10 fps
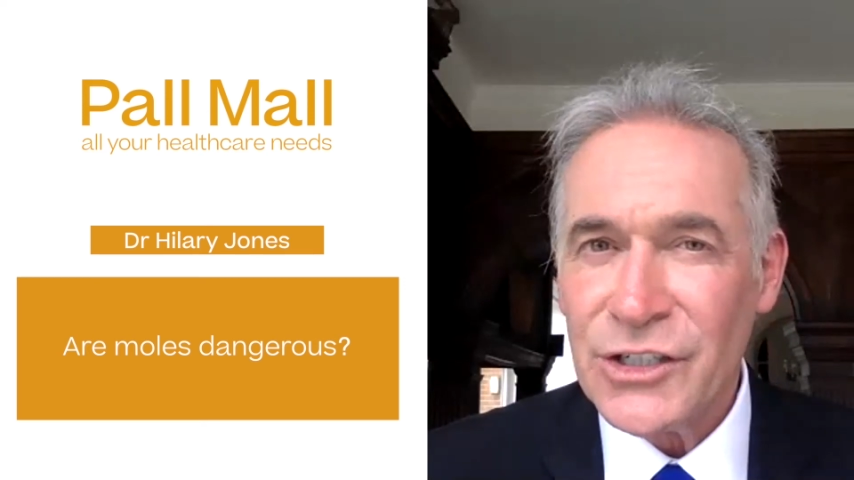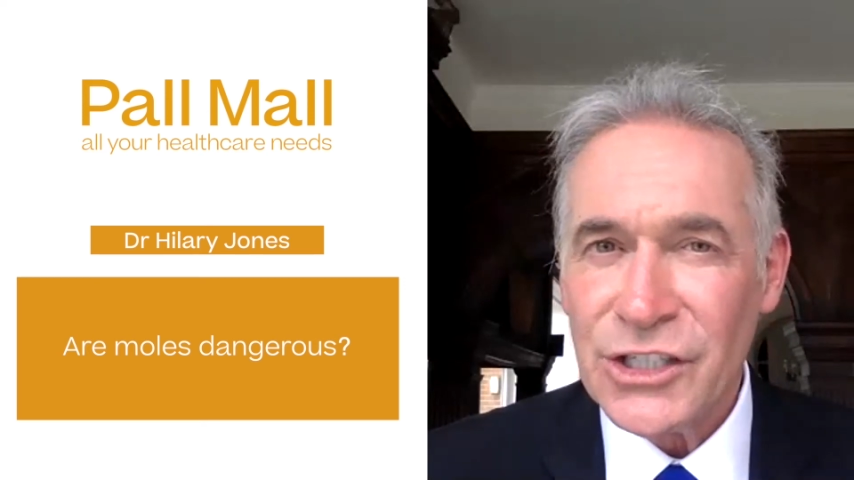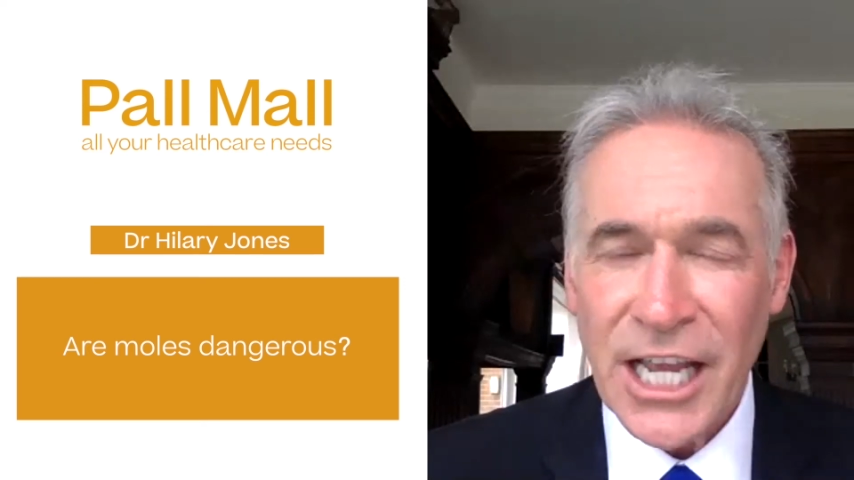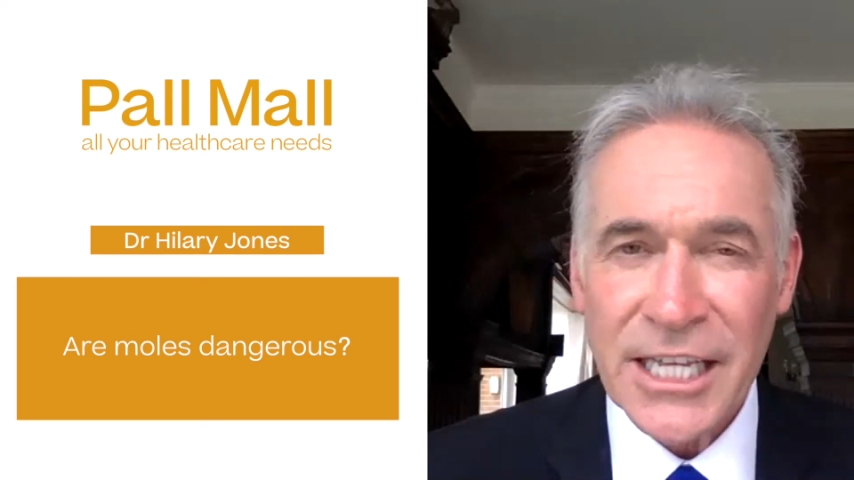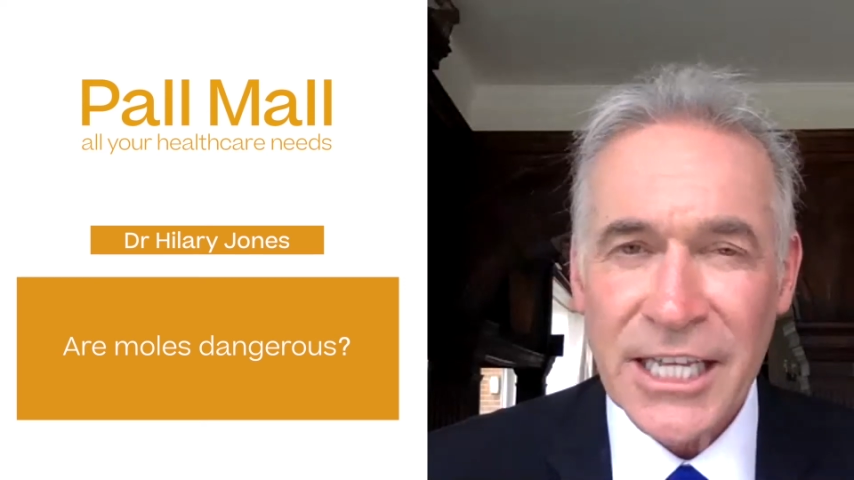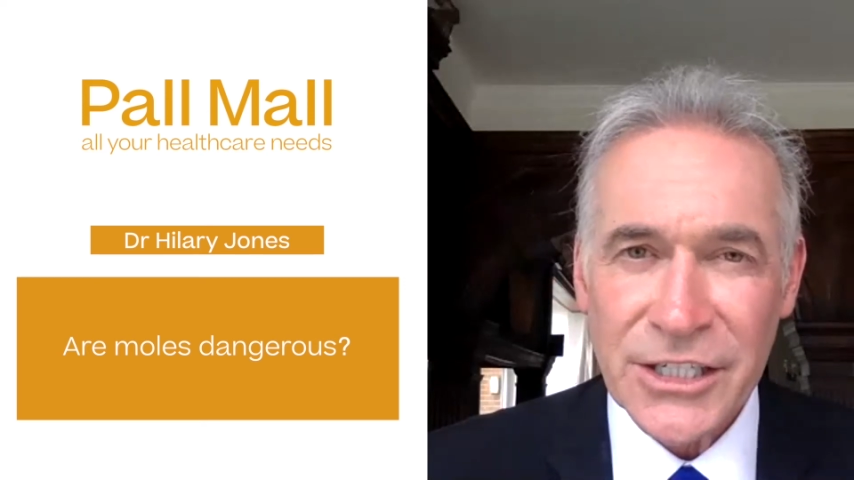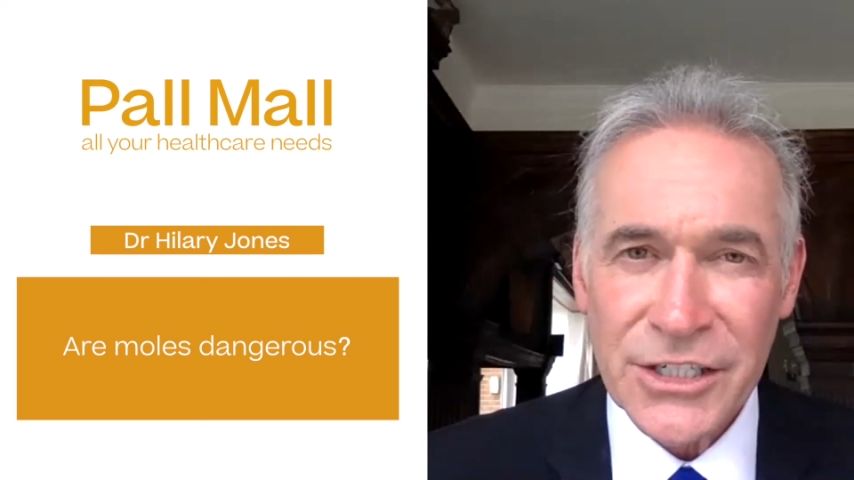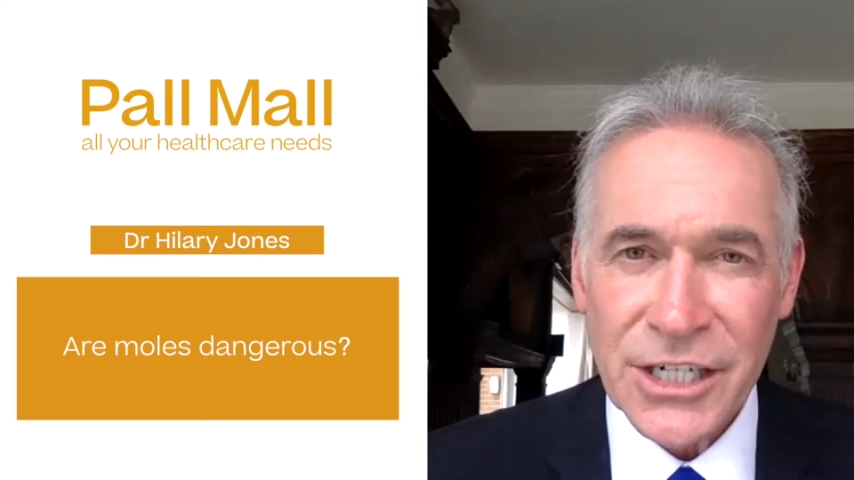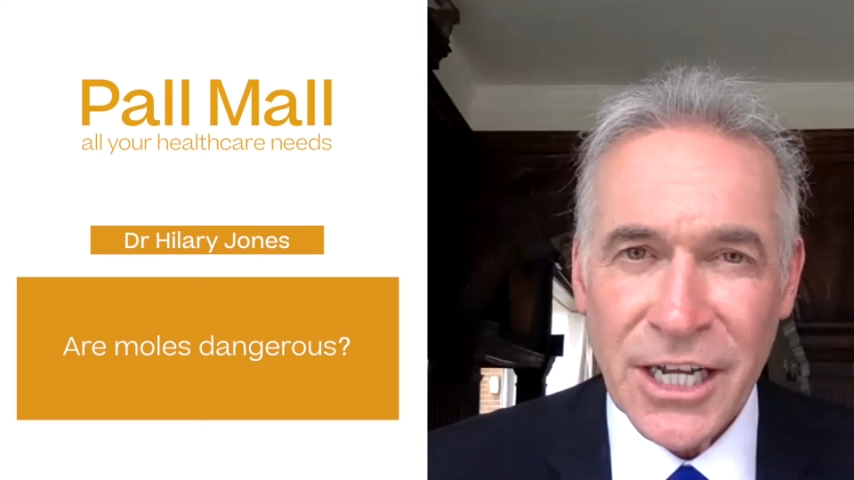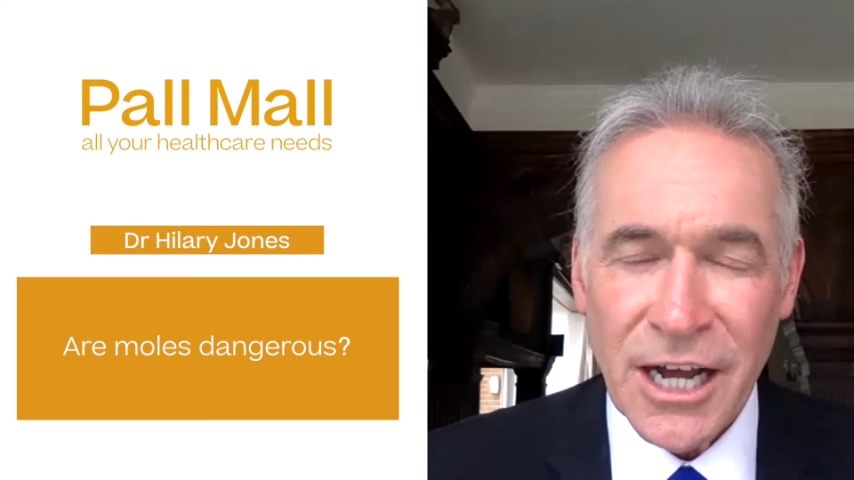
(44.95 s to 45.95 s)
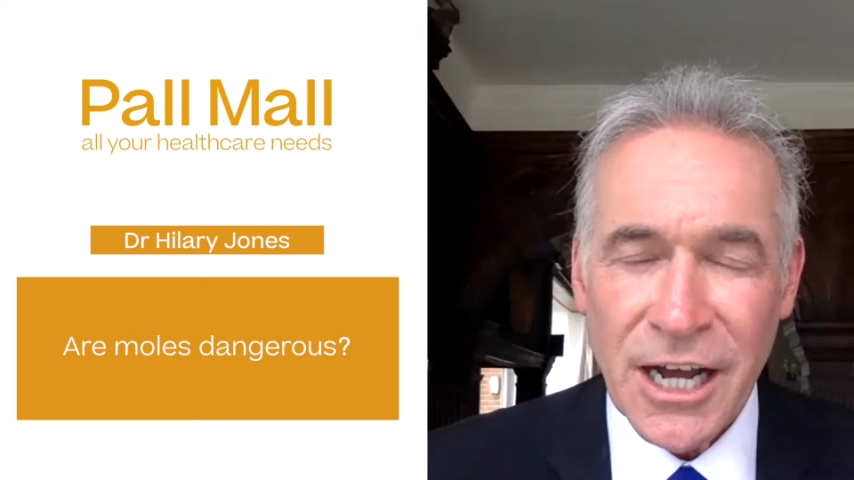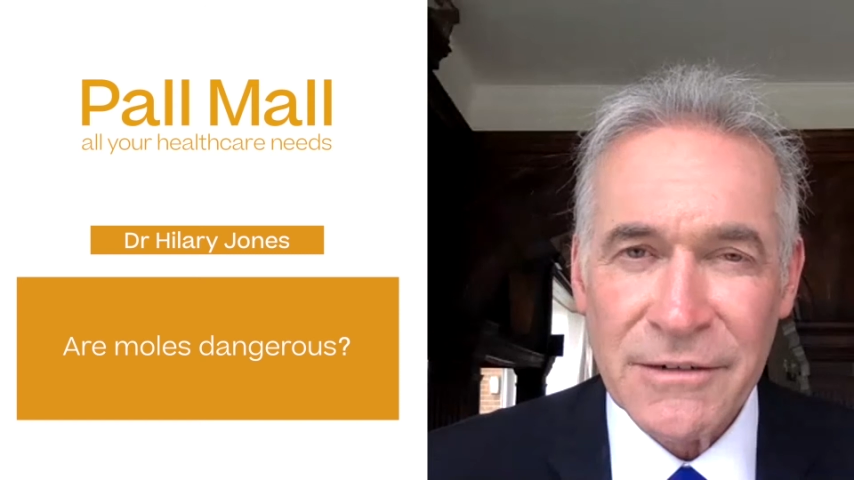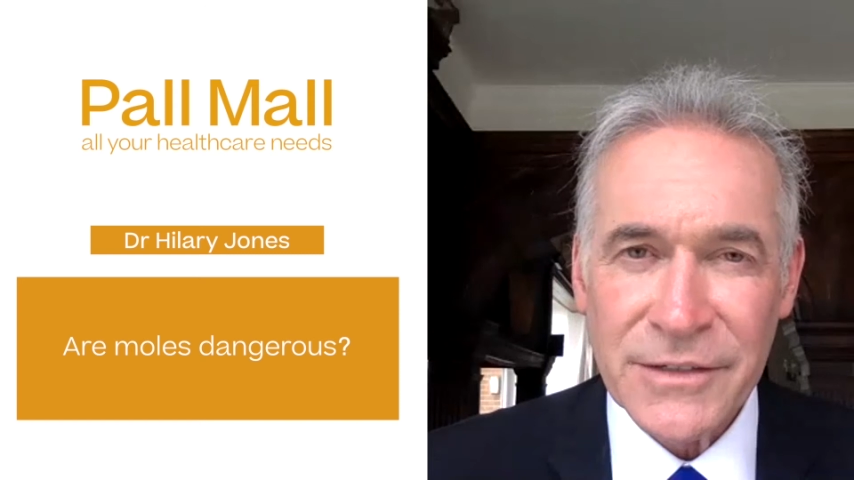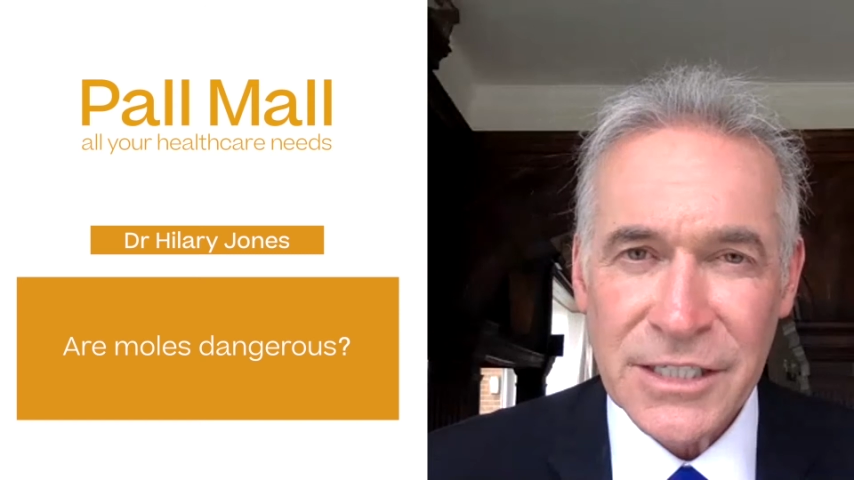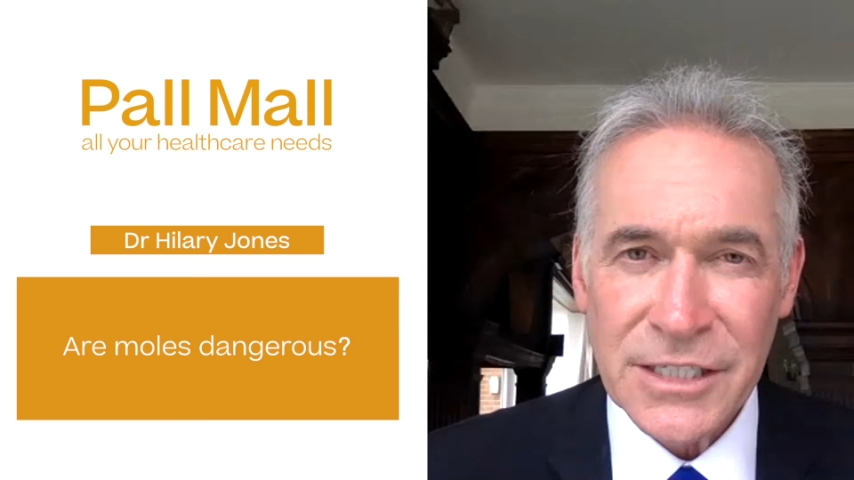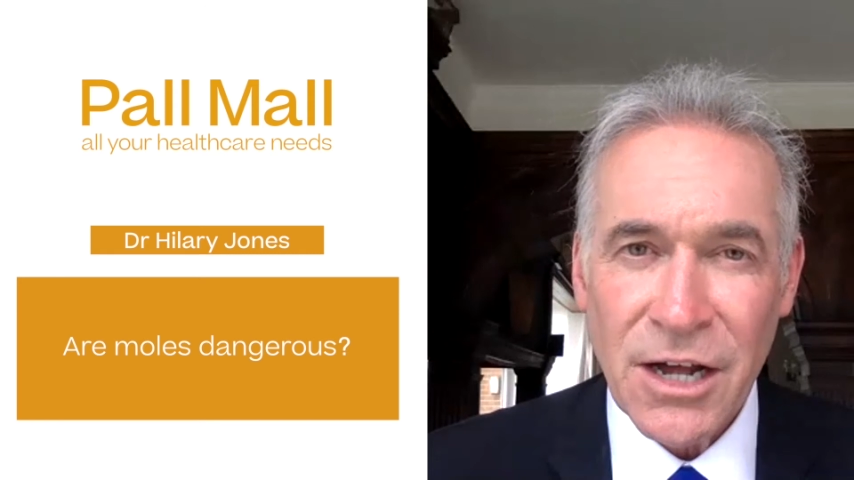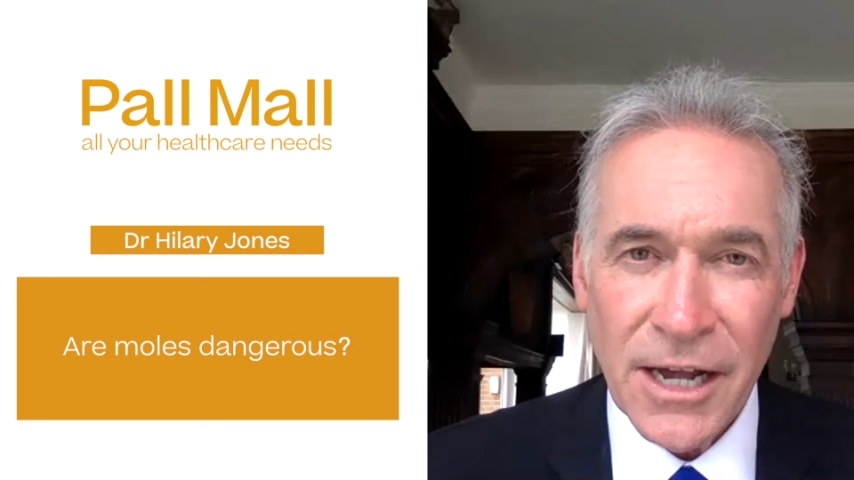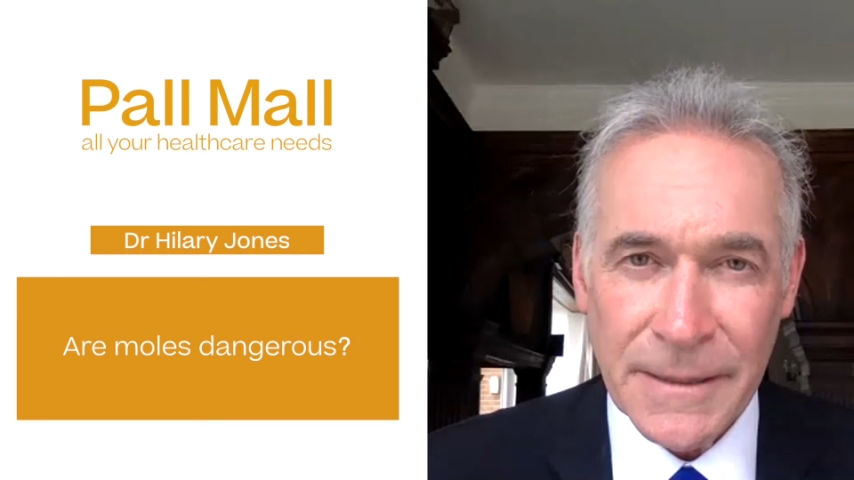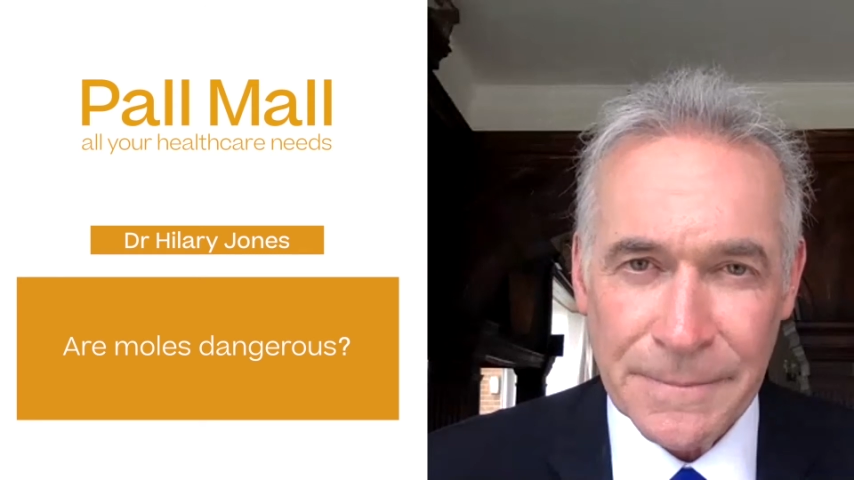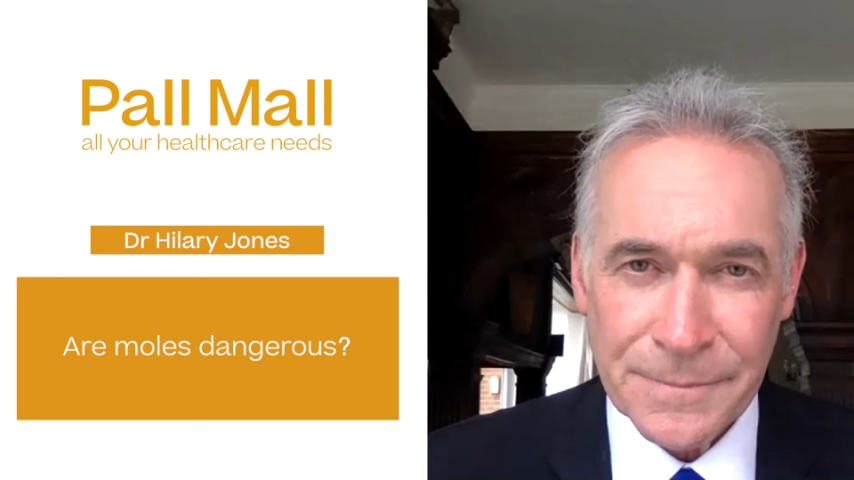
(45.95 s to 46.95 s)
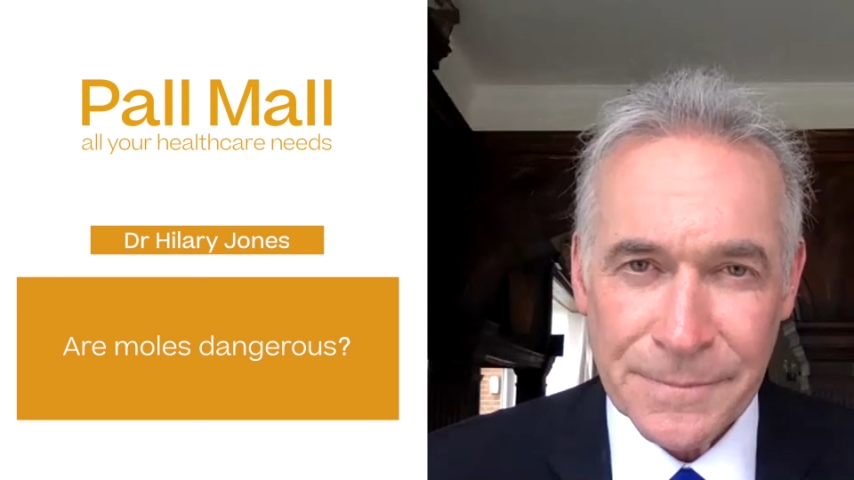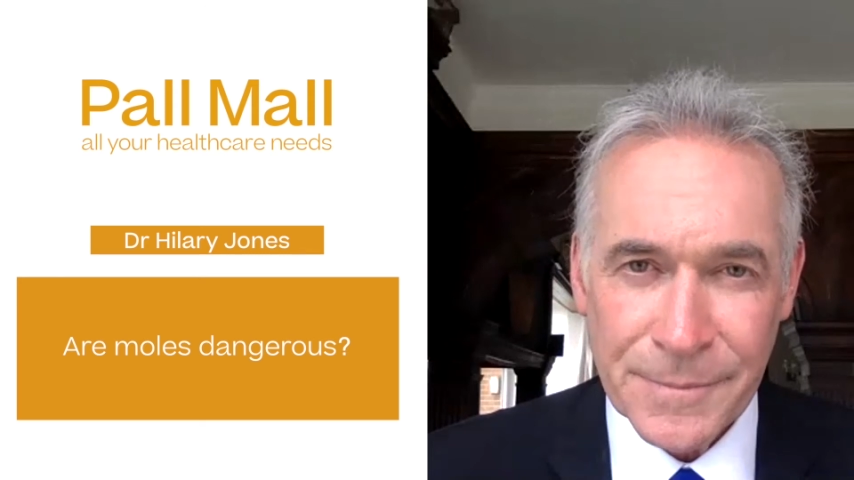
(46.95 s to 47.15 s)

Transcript: change over time,